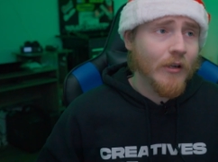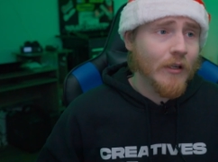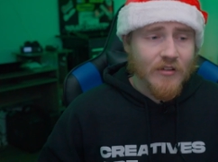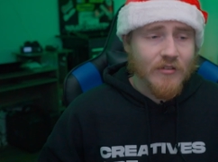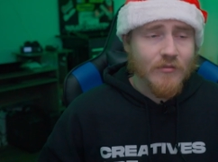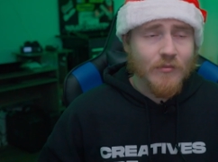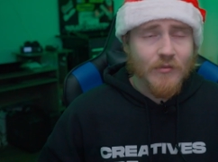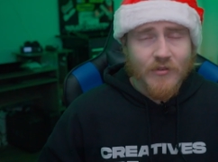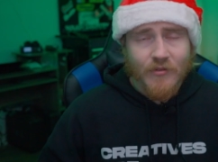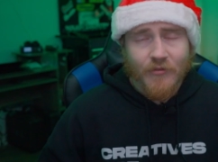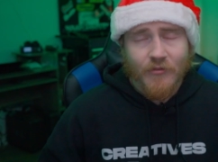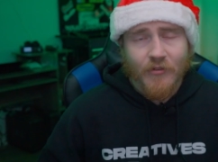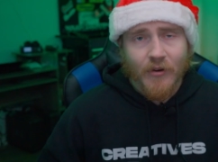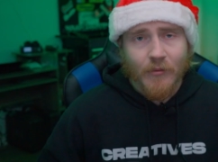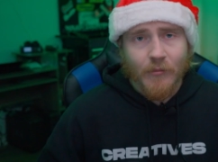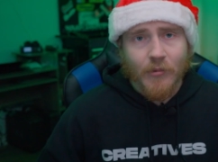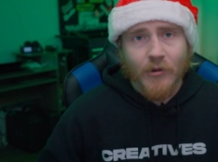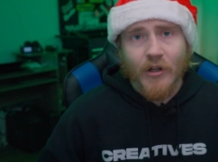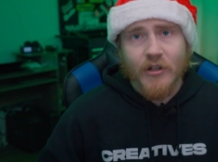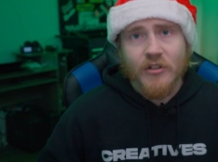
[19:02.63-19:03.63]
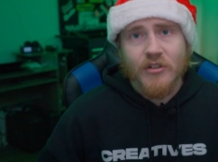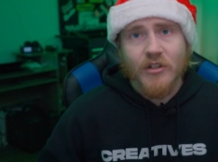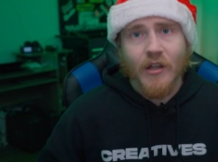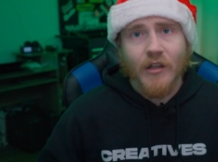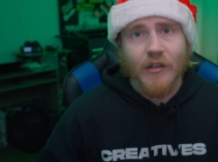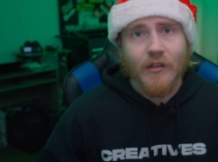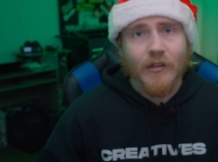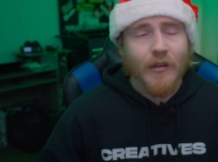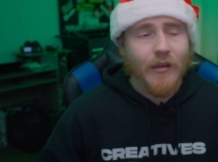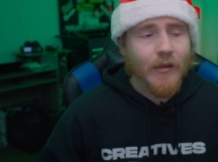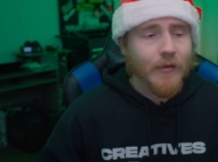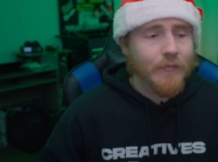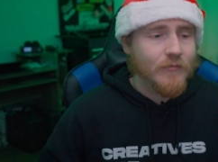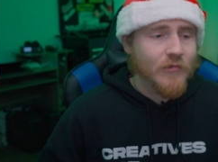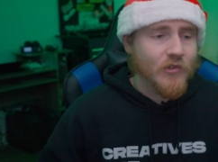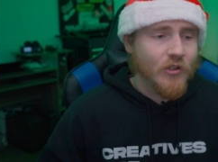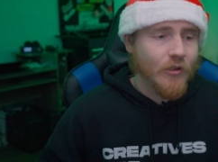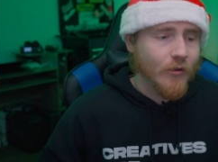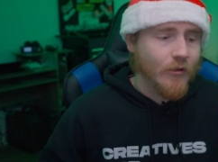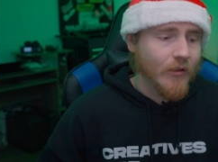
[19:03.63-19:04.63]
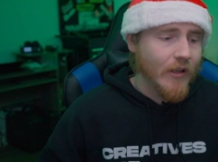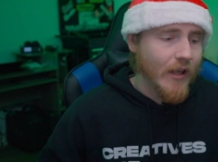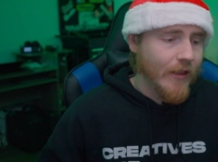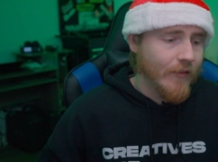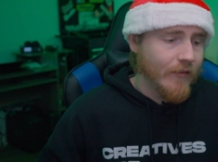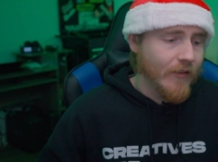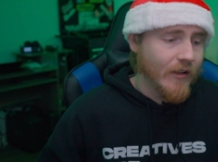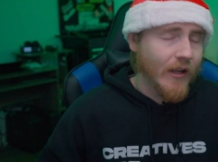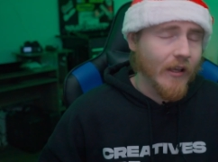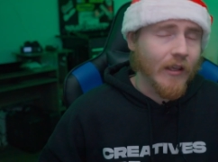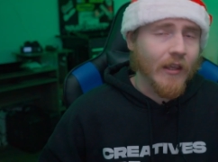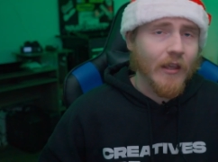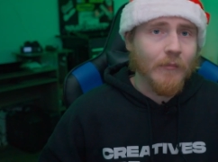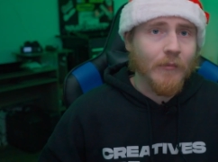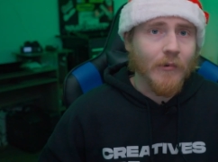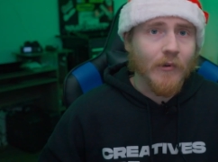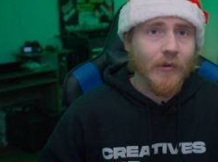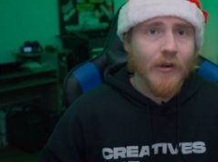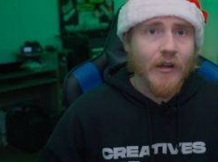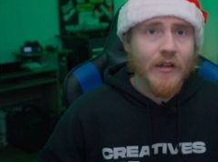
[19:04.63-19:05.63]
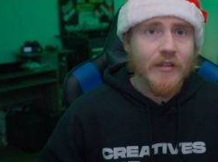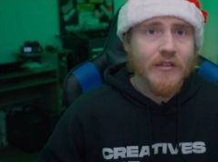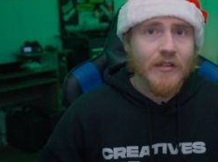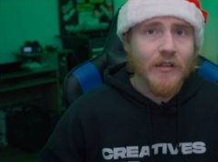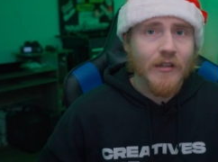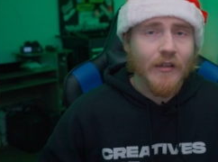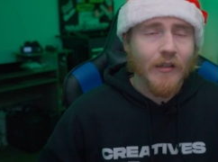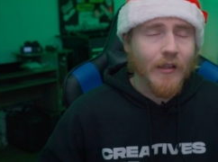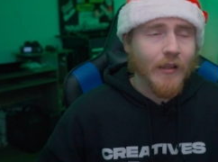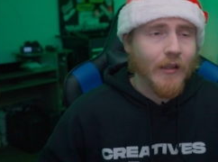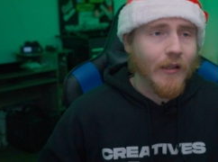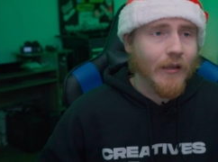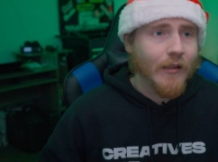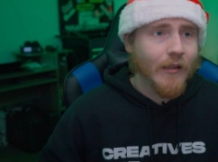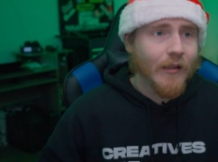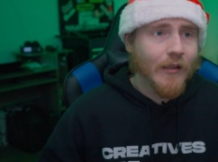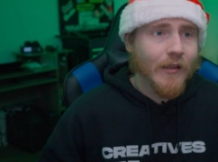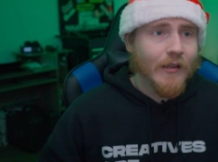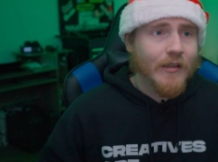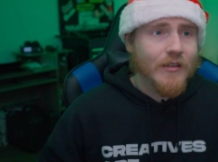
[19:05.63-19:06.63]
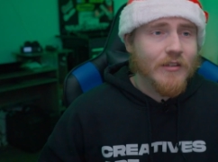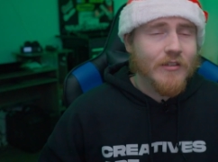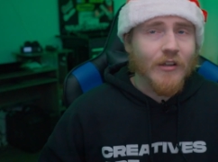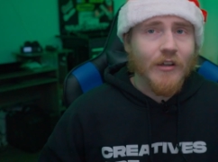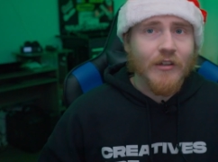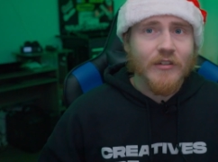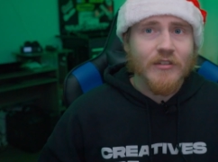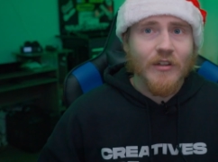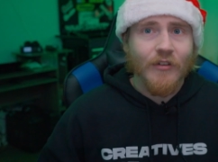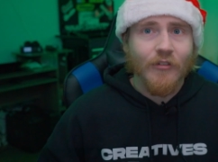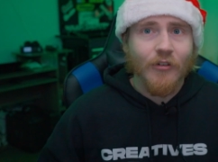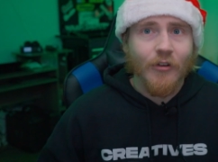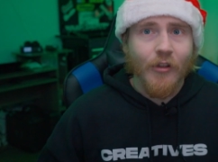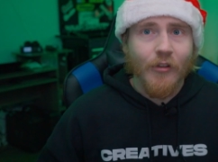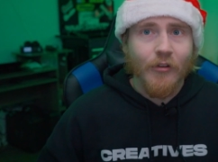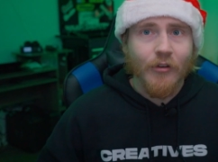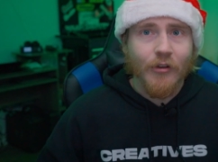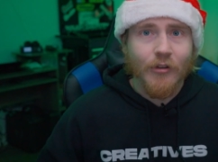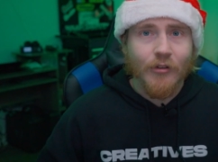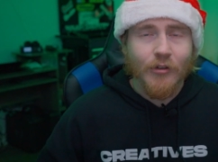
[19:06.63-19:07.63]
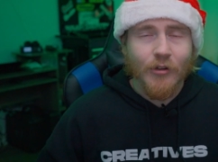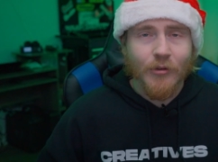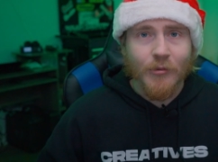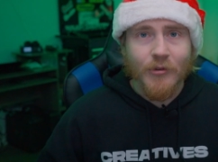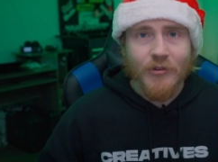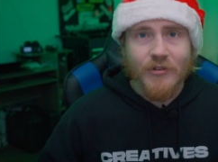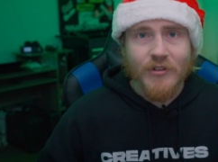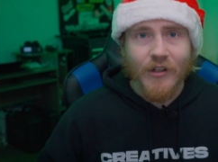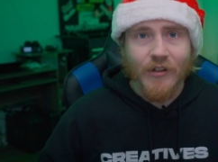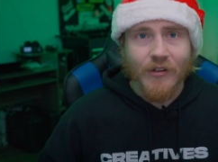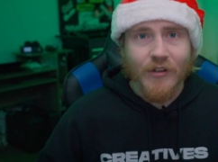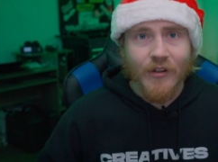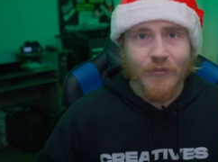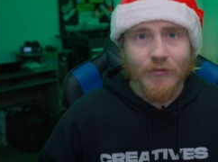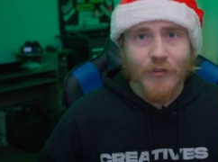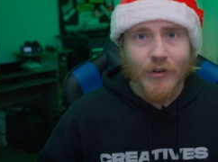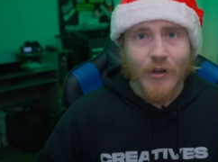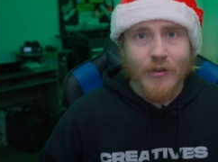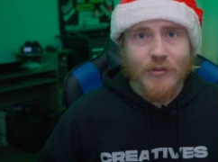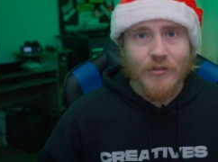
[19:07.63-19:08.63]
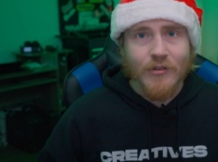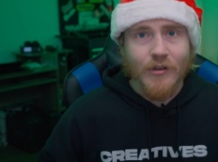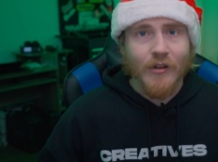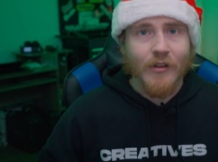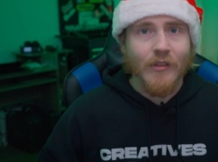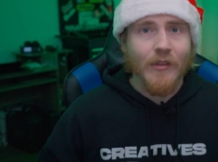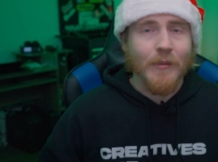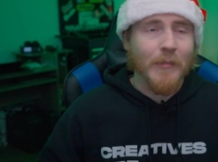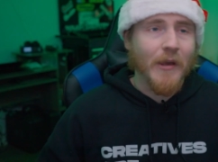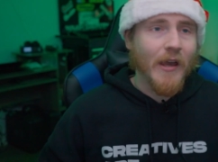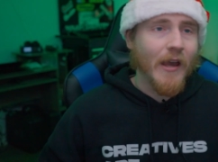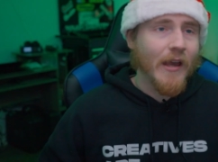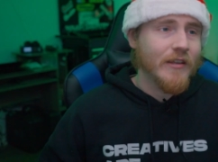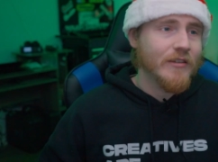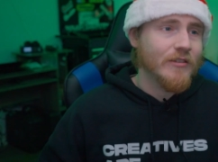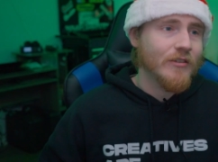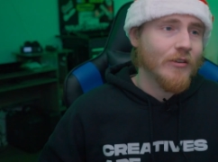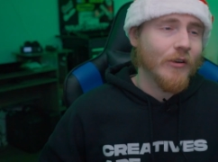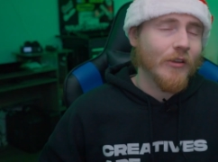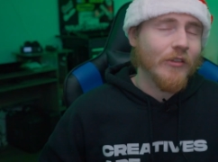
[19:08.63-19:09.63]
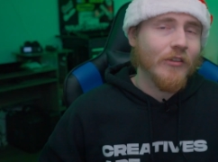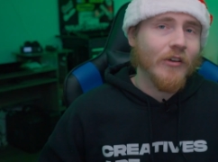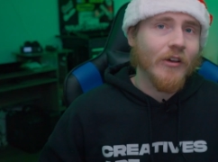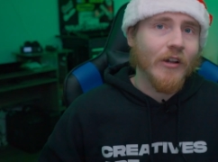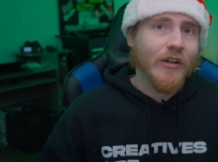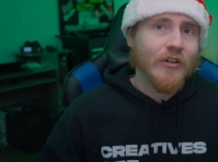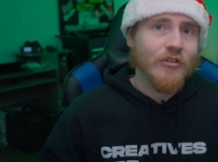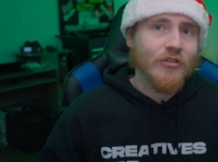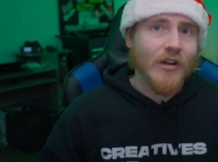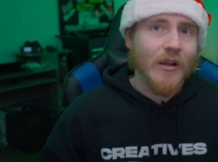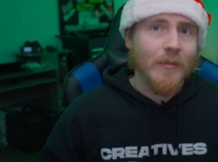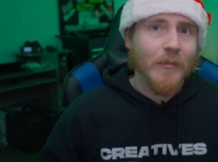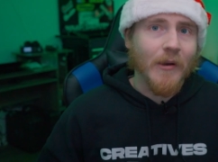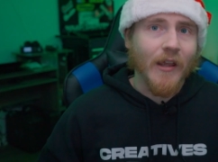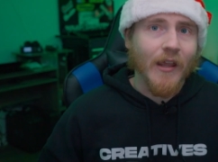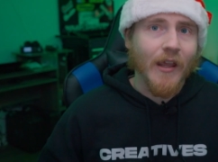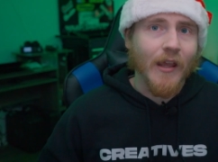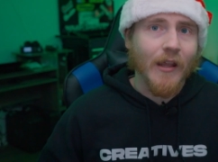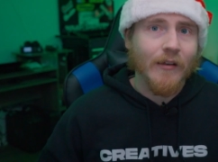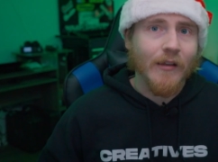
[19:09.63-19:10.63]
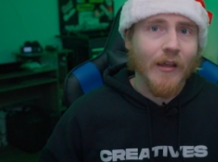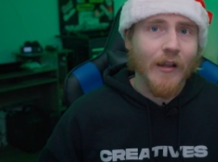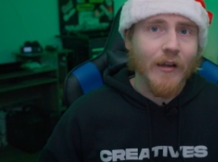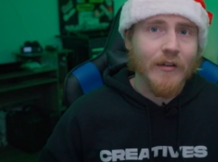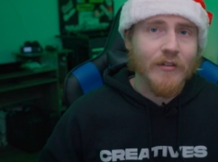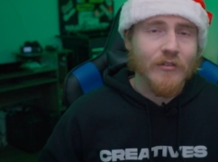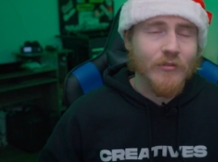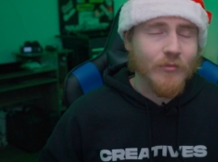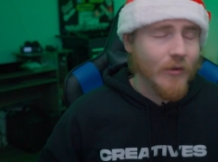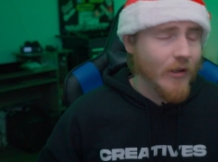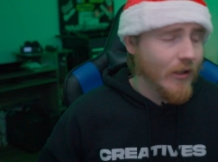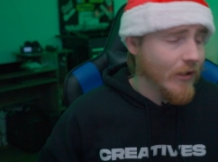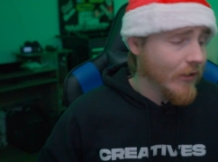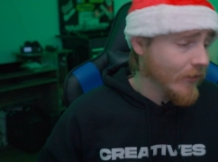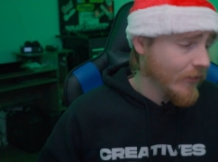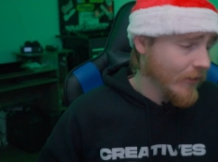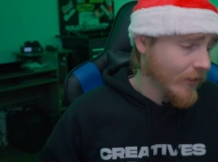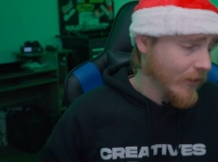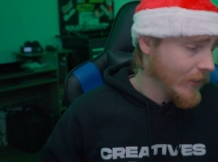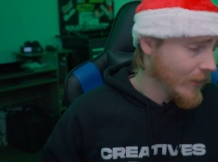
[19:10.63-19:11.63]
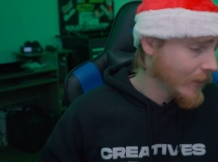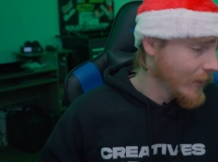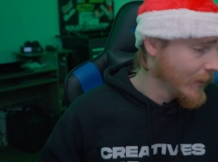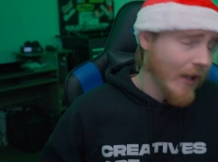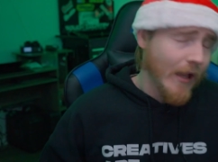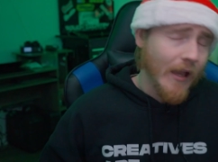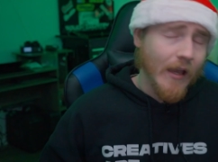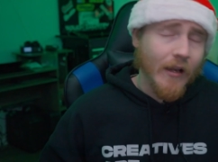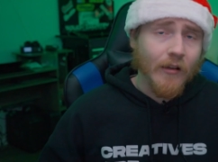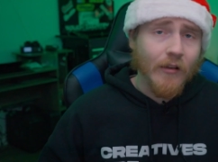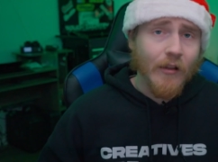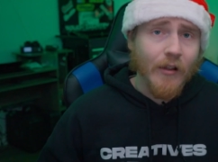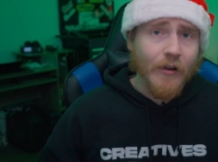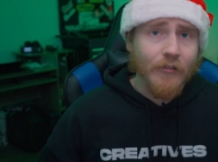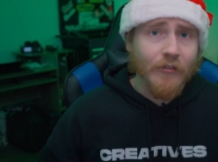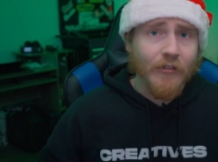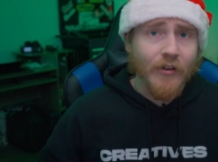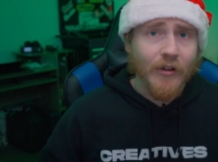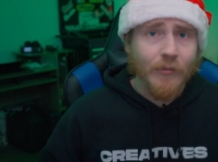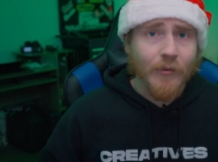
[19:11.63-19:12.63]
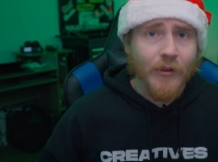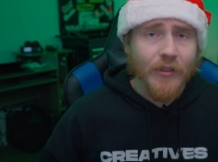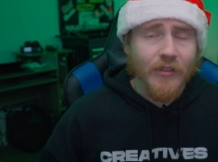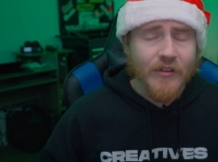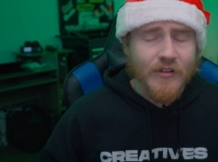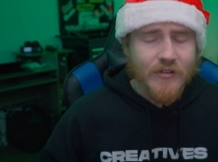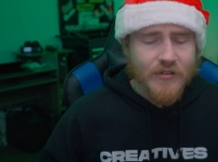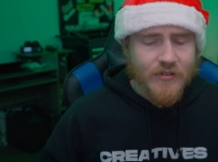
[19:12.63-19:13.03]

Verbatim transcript: This was a fun project. I'm so glad that I came across it, and saw several other YouTubers had done videos on it in the past, so I thought I'd try my hand at it as well, and I had a lot of fun with it.